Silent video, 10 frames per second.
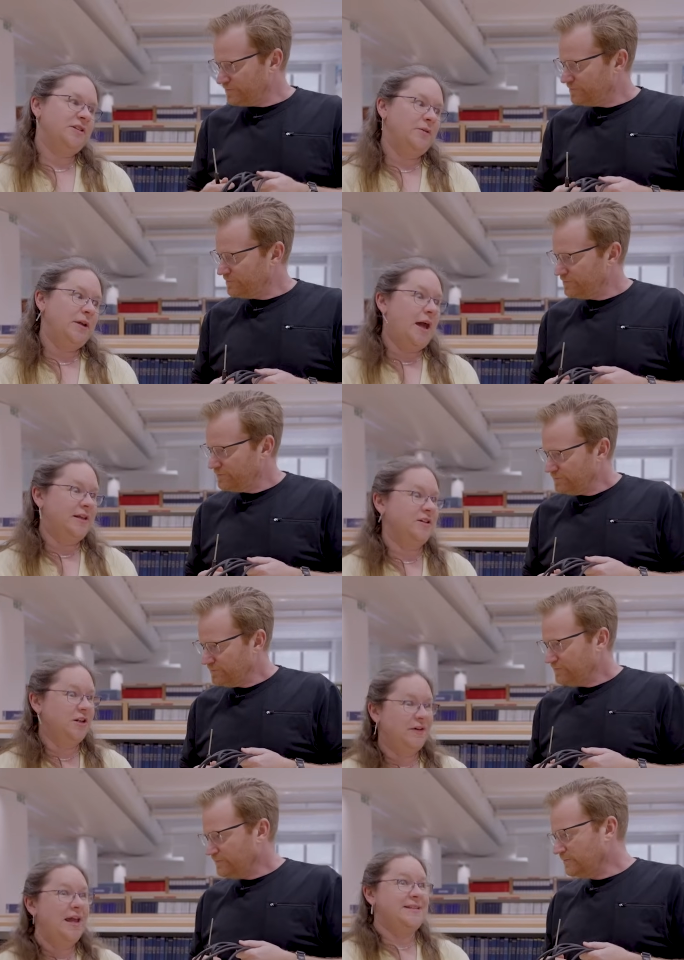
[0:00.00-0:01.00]
Speaker 1: So yeah, it's
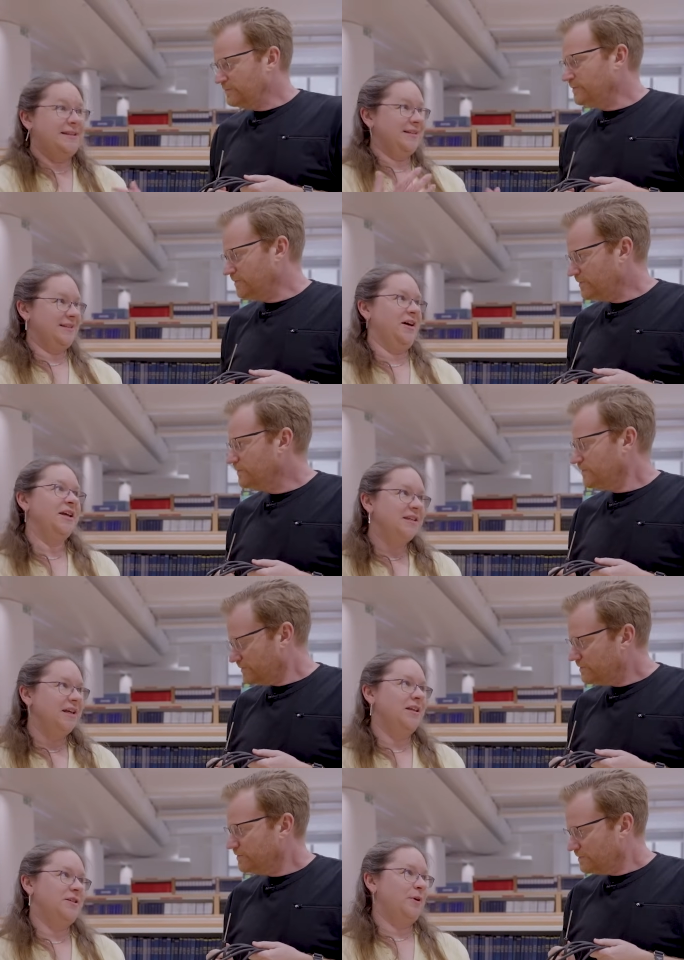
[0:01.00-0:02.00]
kind of it's
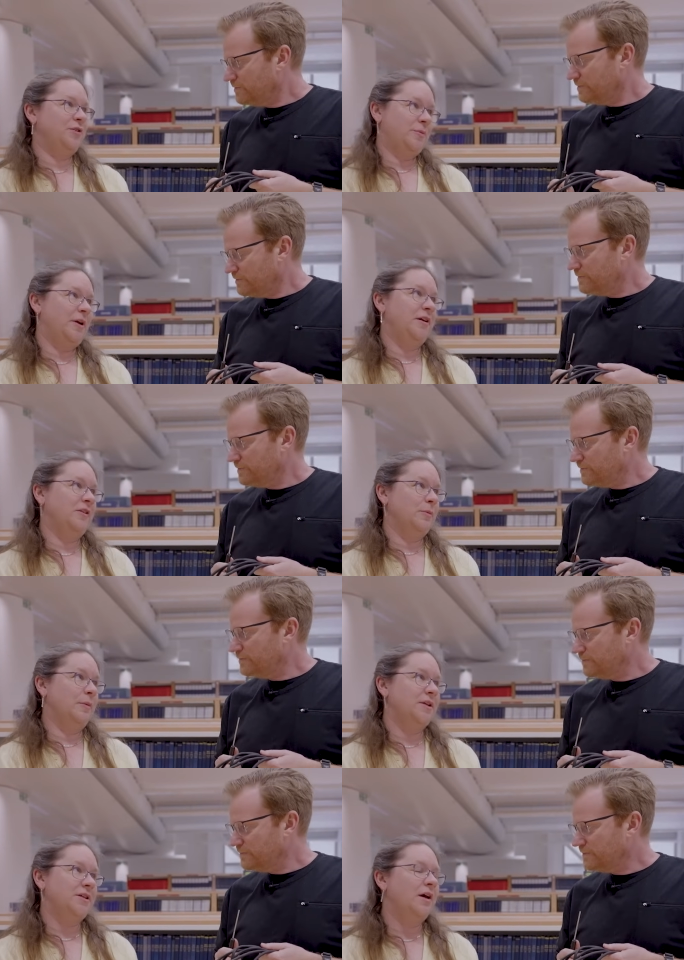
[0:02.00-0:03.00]
exciting. It's a record-breaking
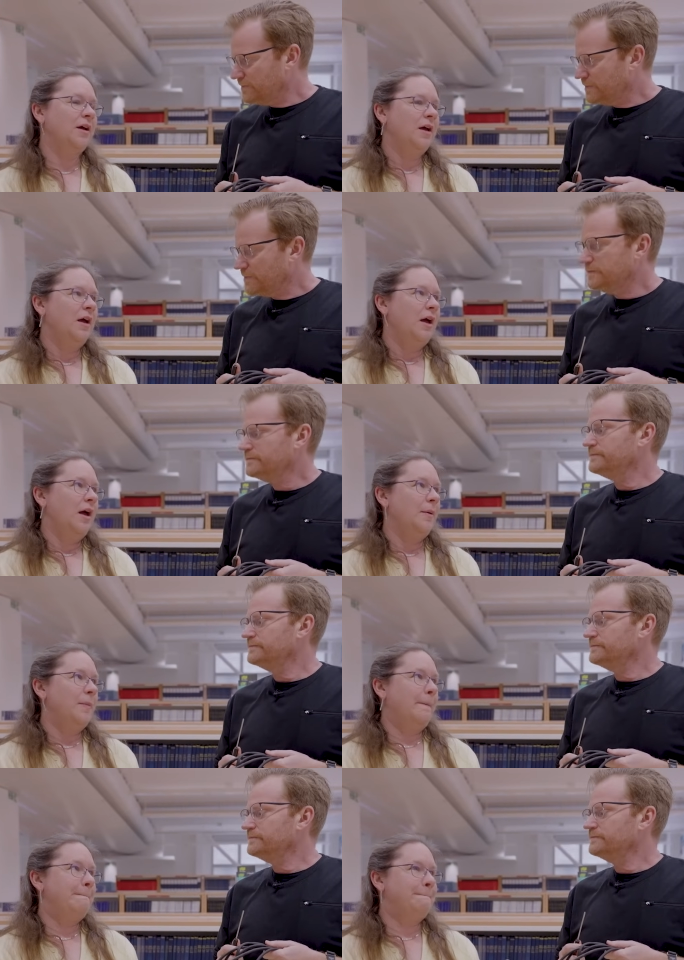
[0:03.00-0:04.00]
thermometer.
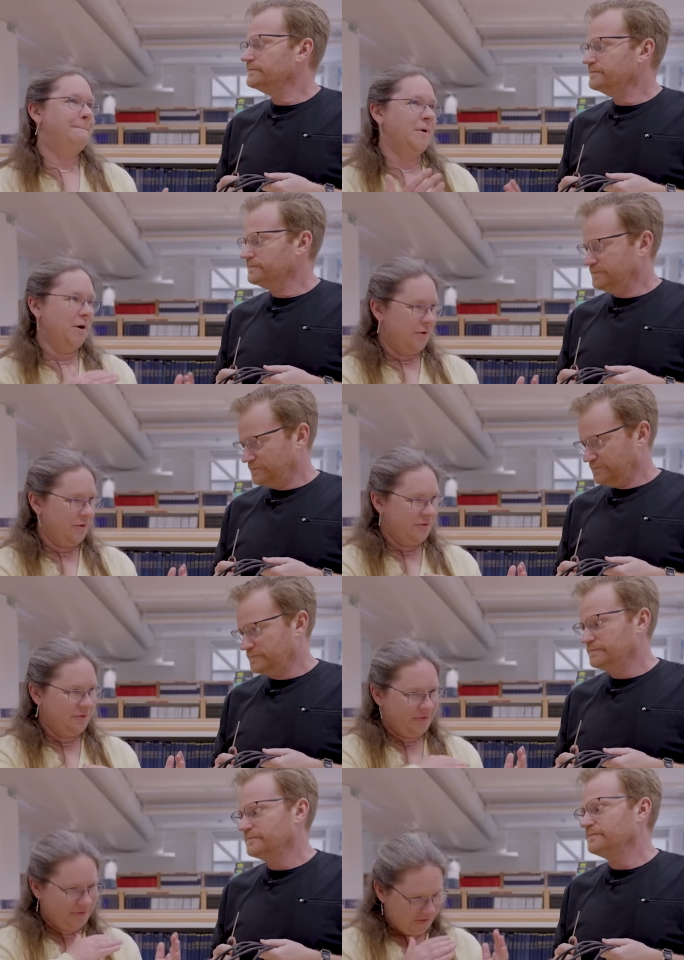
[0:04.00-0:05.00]
But
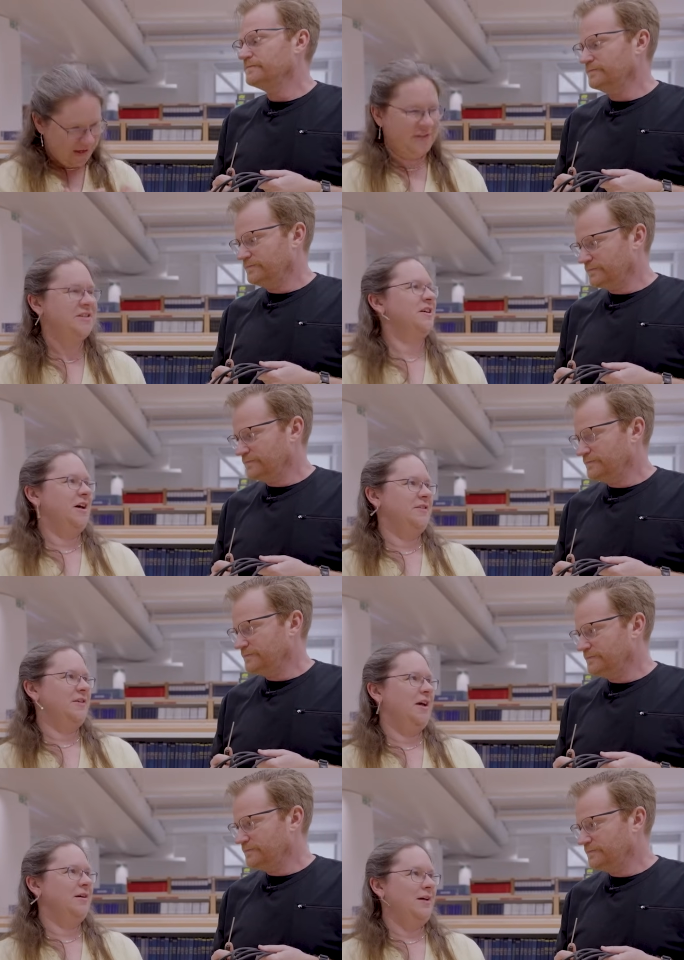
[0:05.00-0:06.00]
the other side of
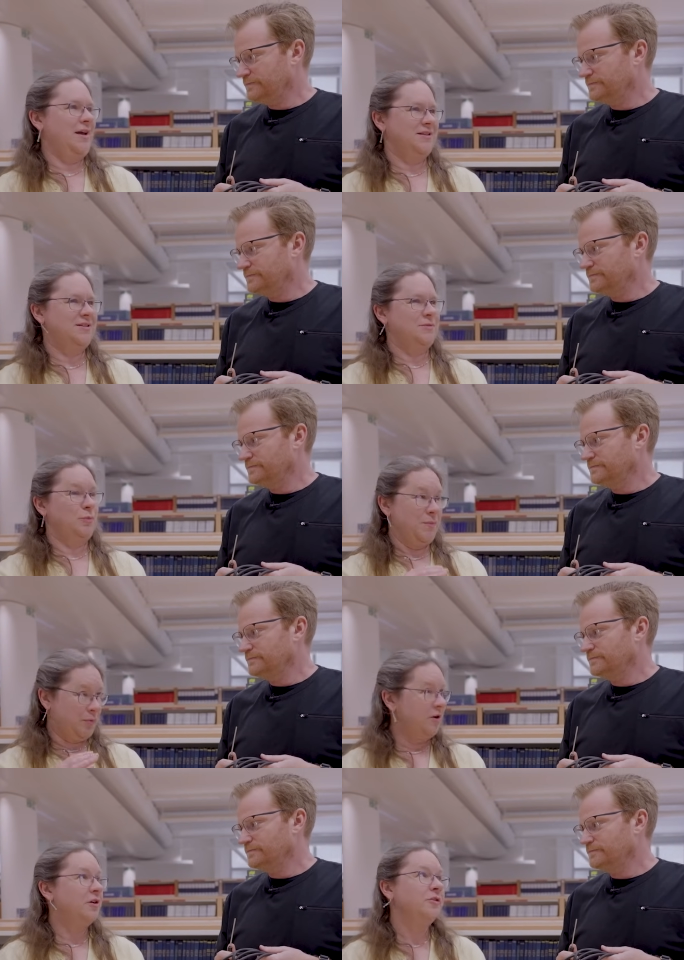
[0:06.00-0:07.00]
it is we've
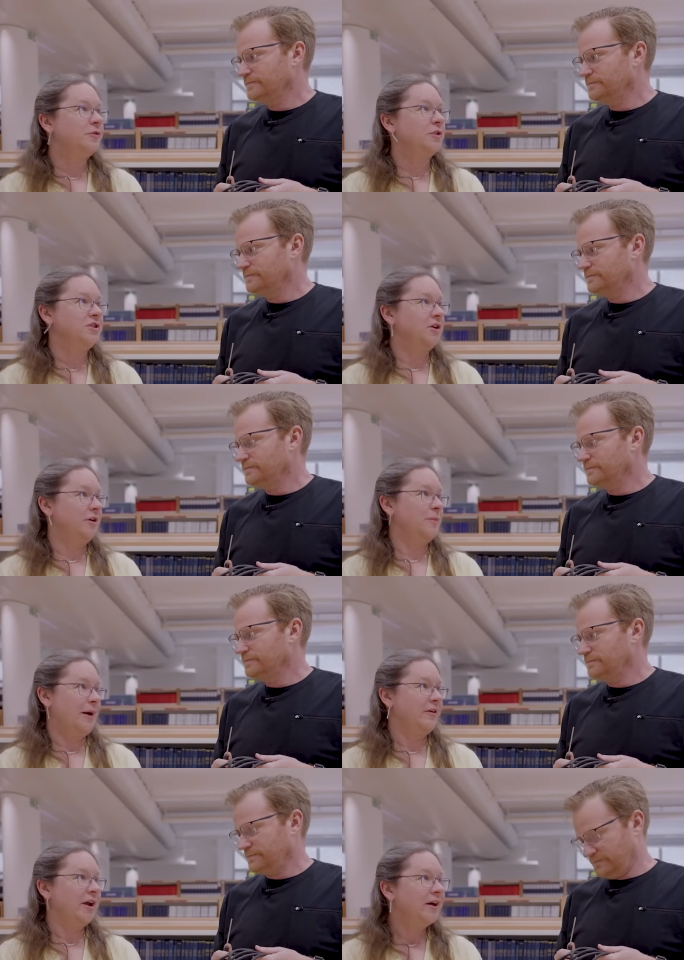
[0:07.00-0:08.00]
broken the 40 degree
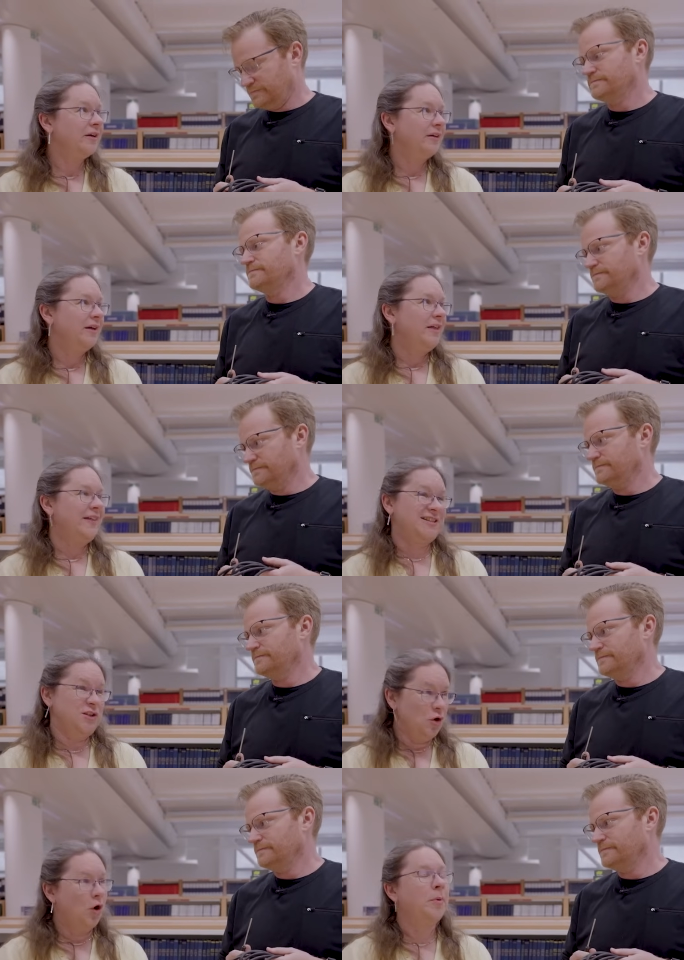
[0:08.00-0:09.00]
barrier. That's
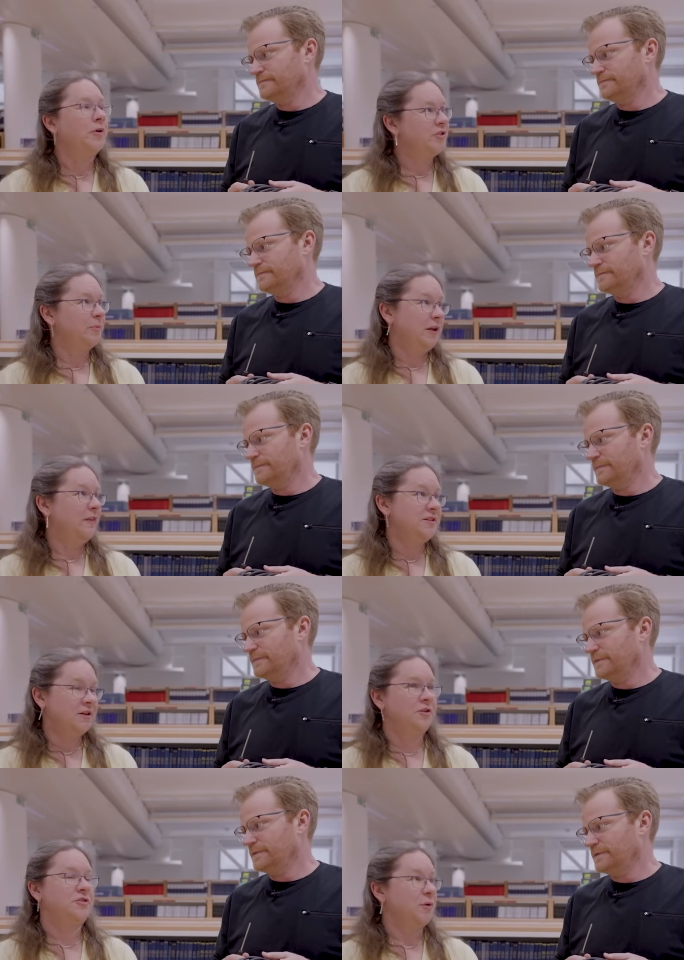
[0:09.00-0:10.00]
not possible in this
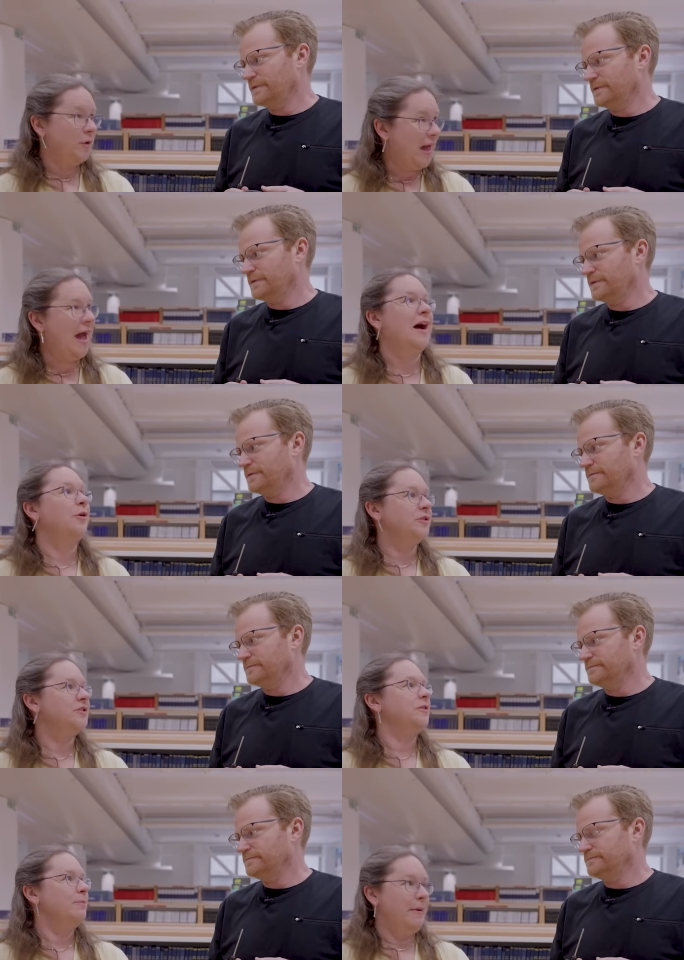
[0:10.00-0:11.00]
country
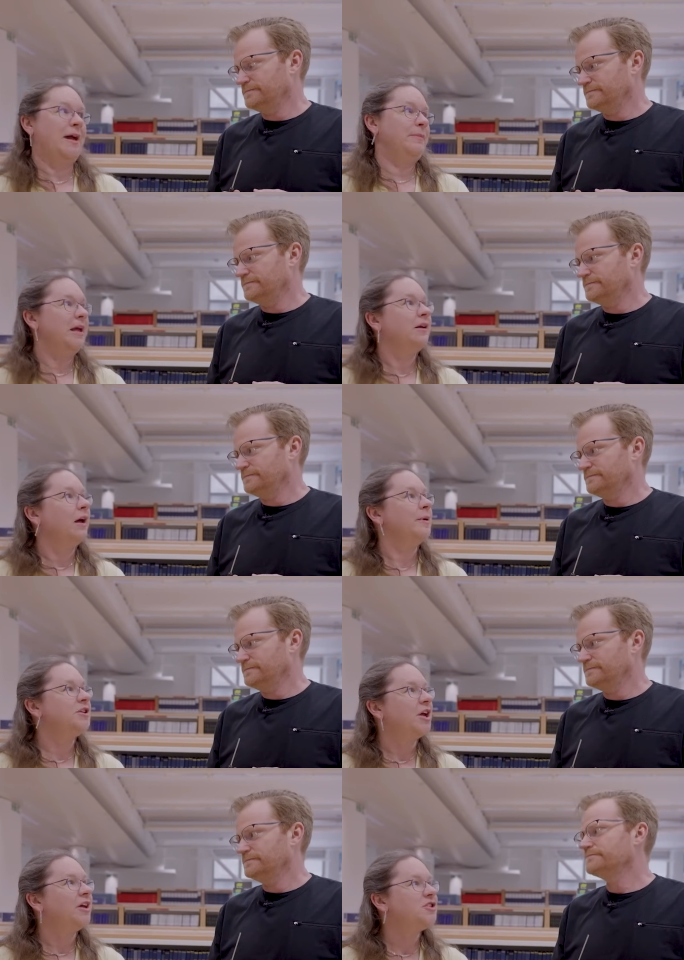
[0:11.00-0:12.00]
without man-made
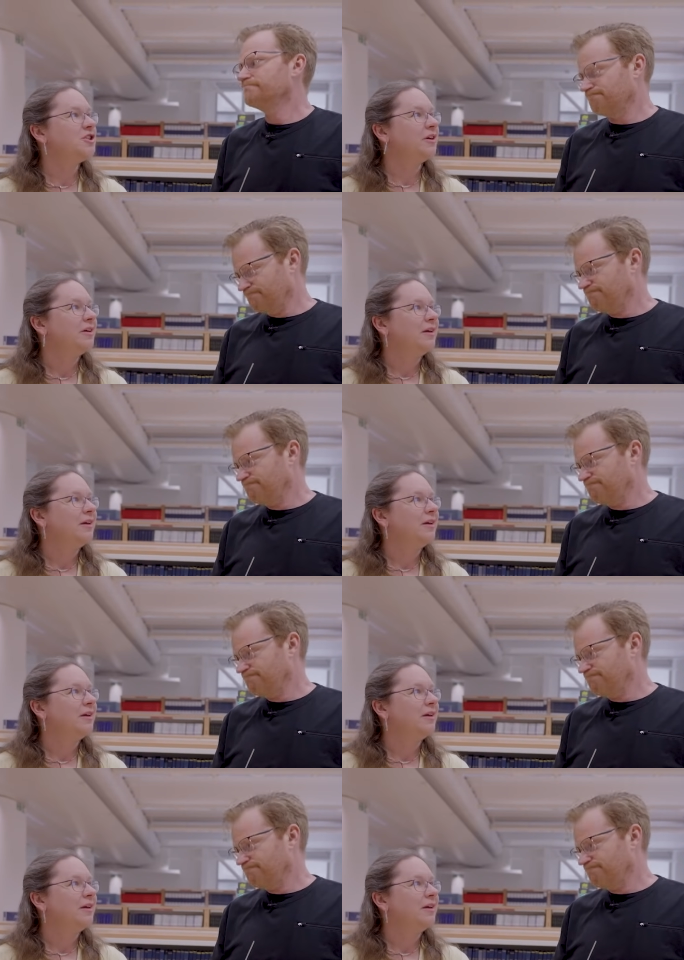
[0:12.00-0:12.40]
climate change.